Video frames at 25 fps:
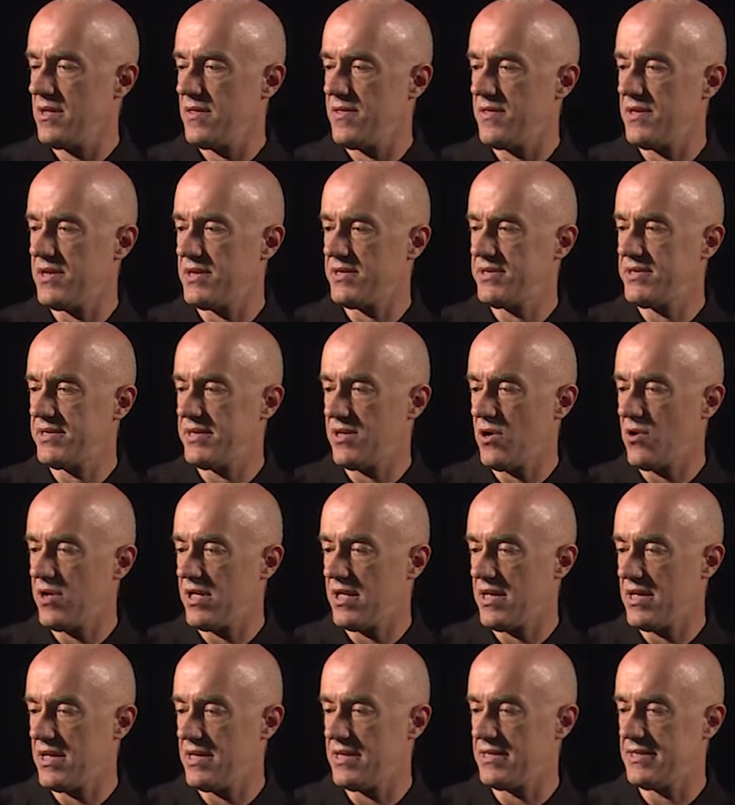this
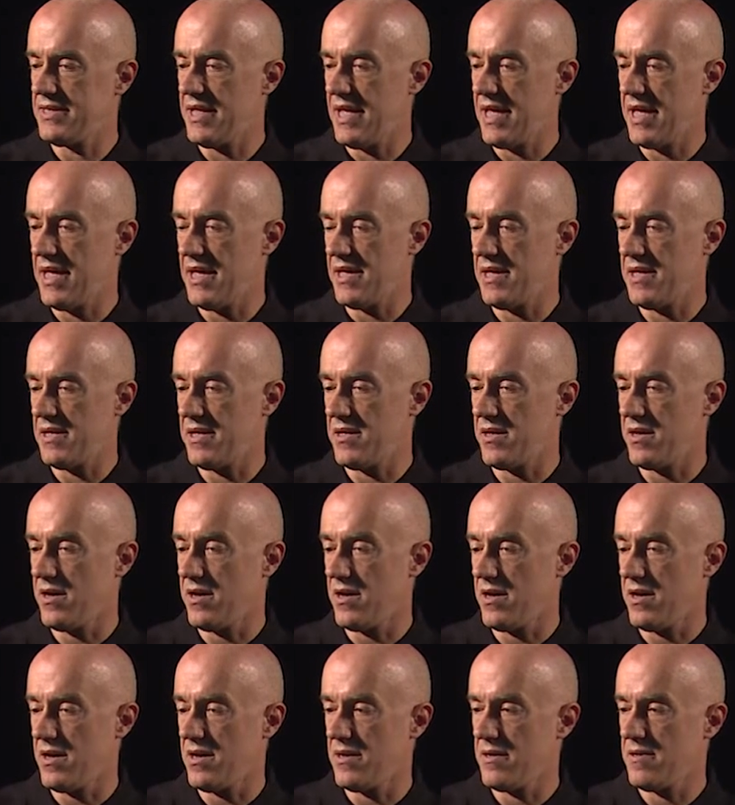is a
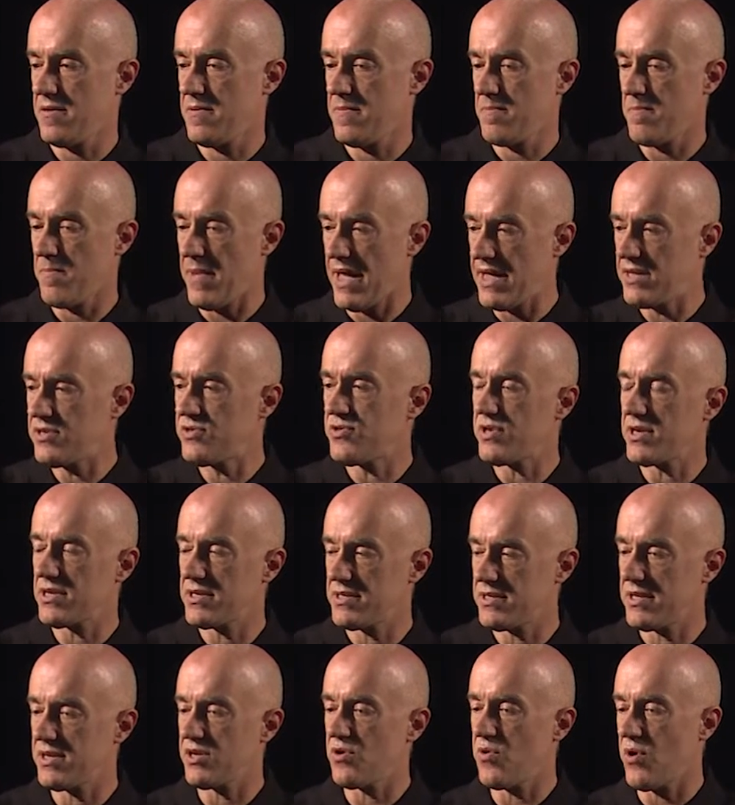uh,
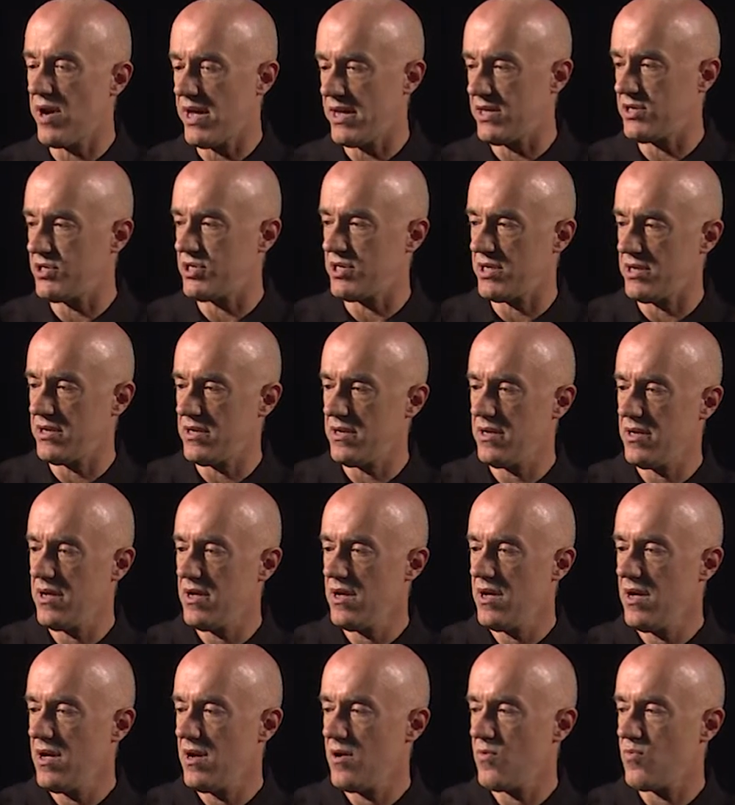matrix equation
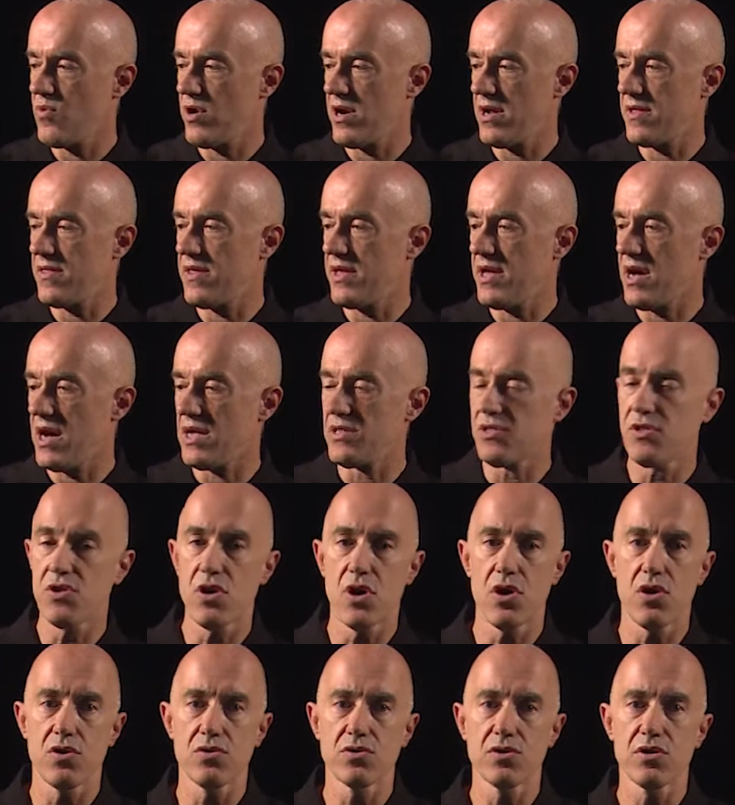where the
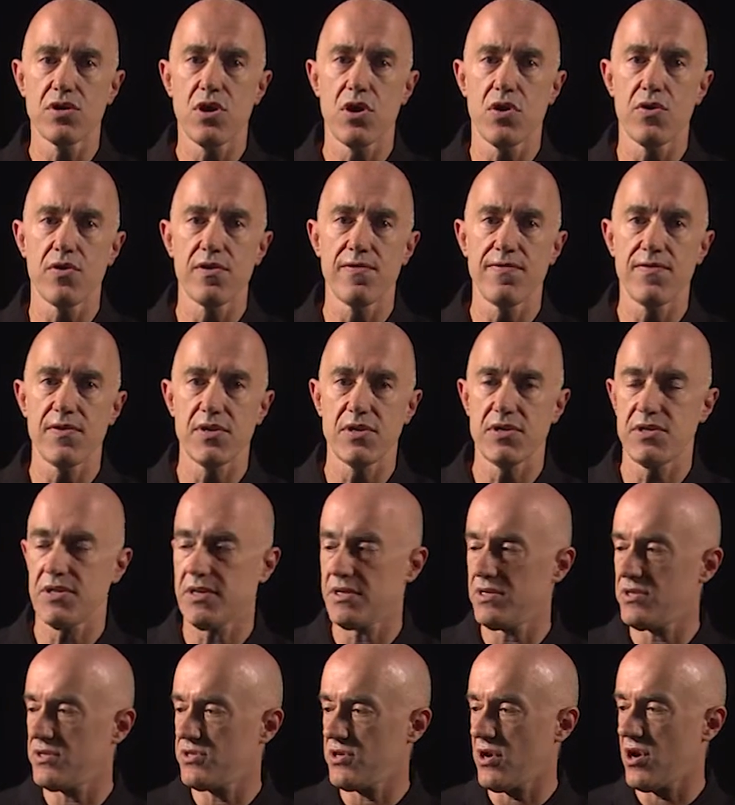unknown
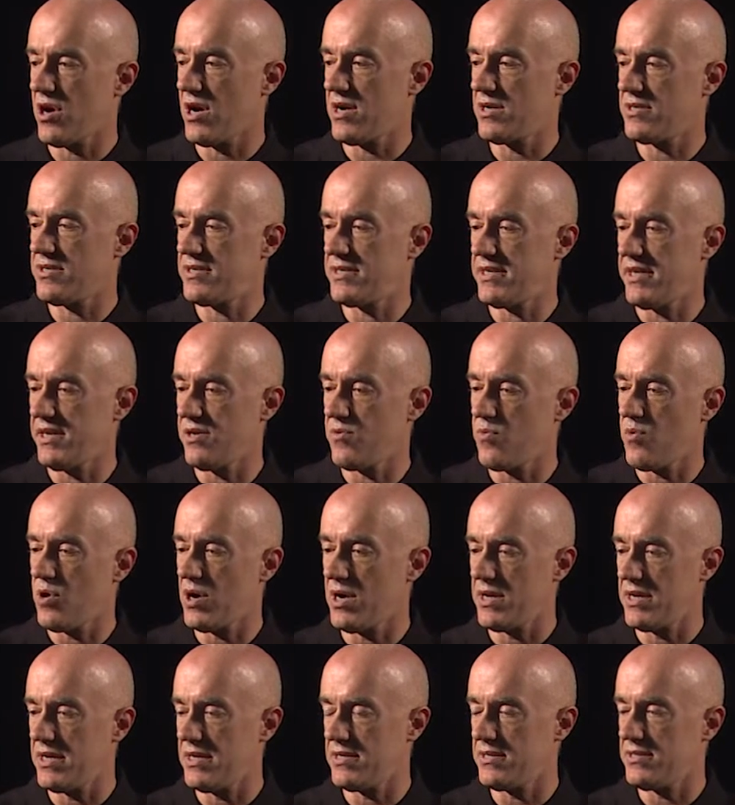coefficients are
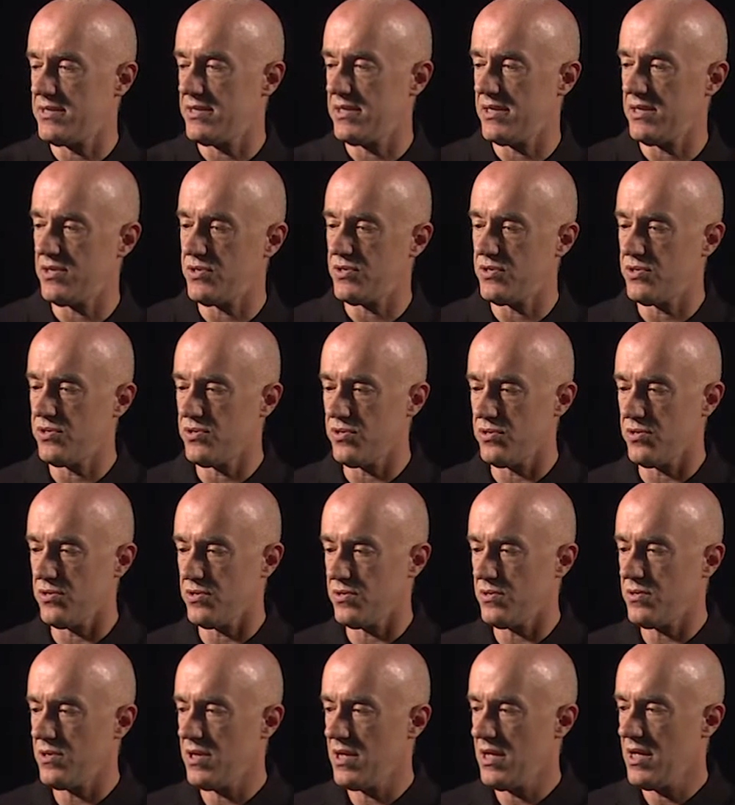C1 and
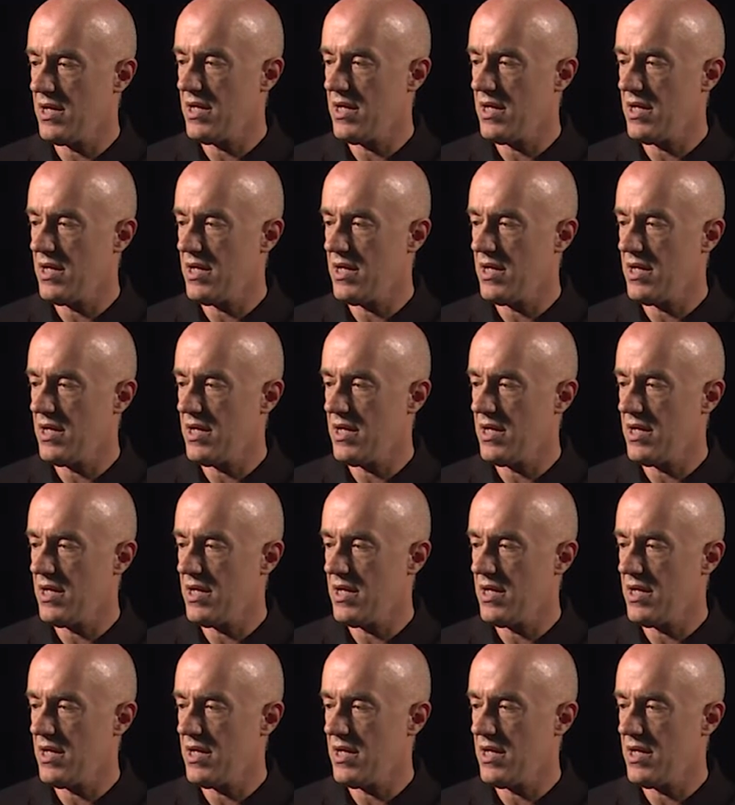C2,